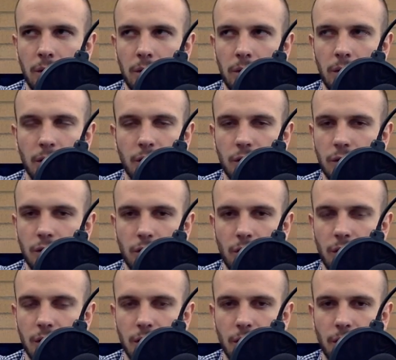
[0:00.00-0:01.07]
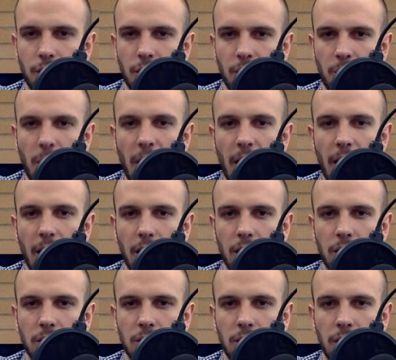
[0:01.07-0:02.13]
it's just crazy to think back
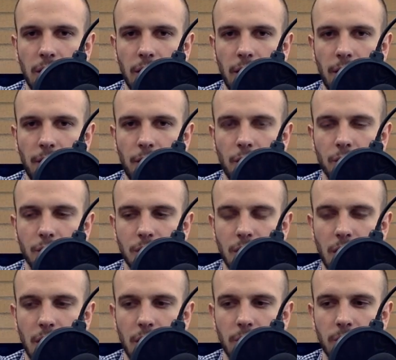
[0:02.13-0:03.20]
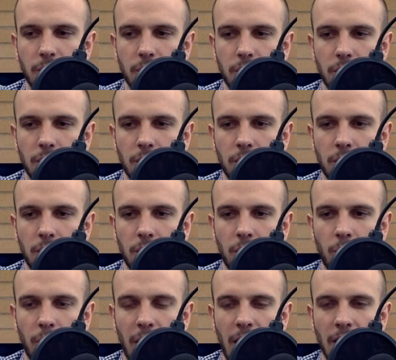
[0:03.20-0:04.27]
at those times.
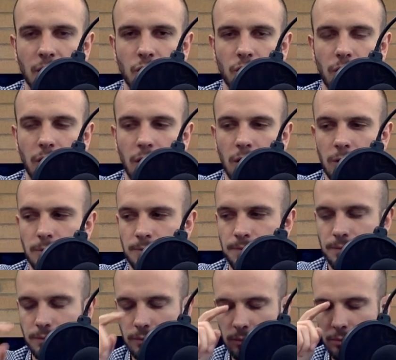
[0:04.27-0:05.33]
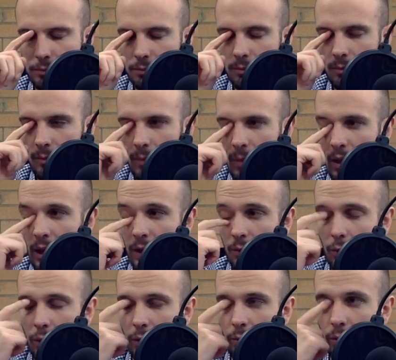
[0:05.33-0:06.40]
We had Trello. And
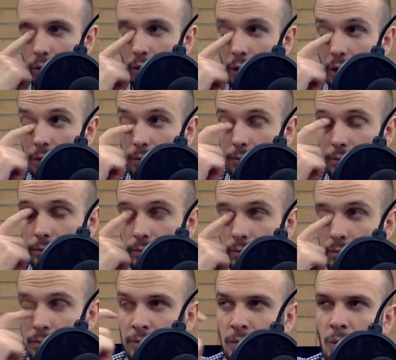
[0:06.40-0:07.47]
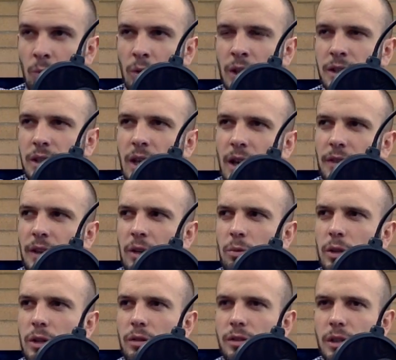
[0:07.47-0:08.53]
we were, well, let's see. I think we
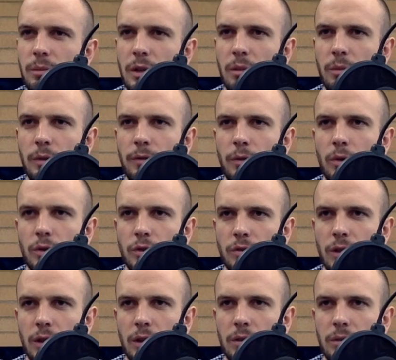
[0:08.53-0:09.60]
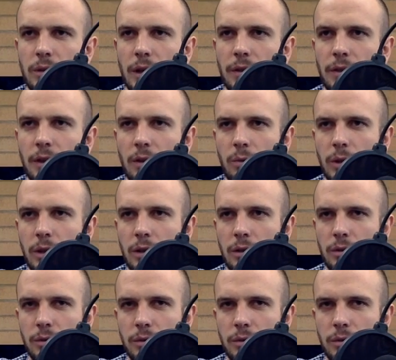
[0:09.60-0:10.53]
used something before Trello. I think we